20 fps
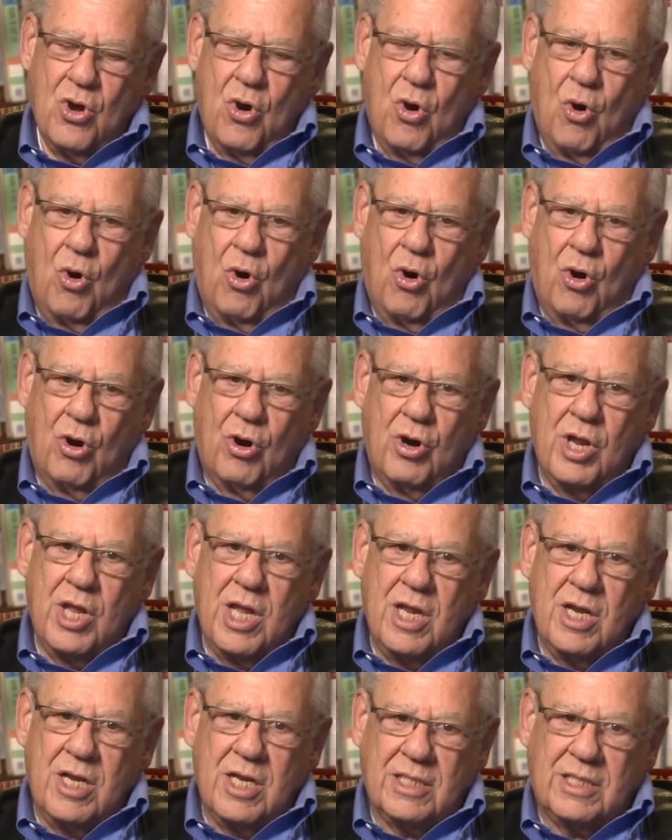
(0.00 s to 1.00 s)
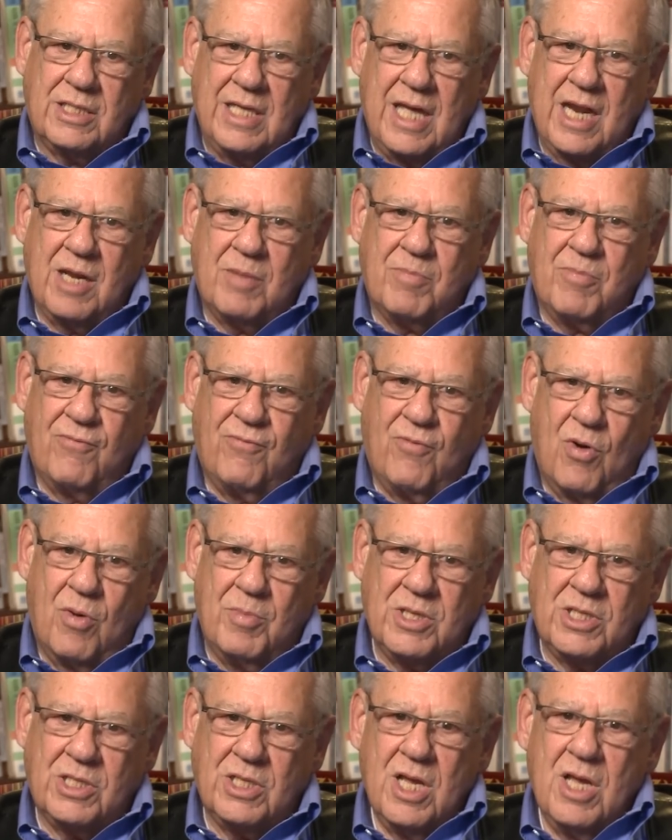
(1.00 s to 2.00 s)
or in aesthetic
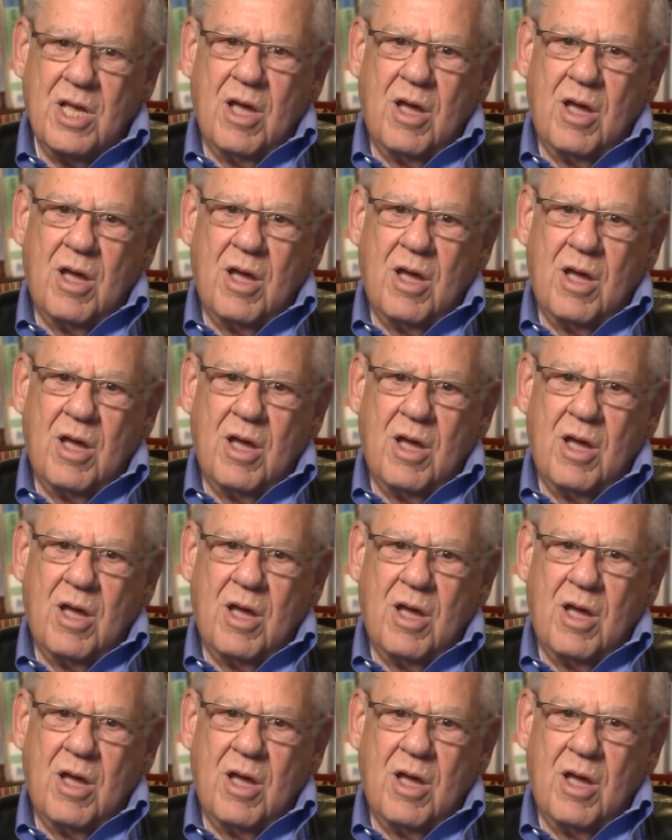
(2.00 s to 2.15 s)
performance,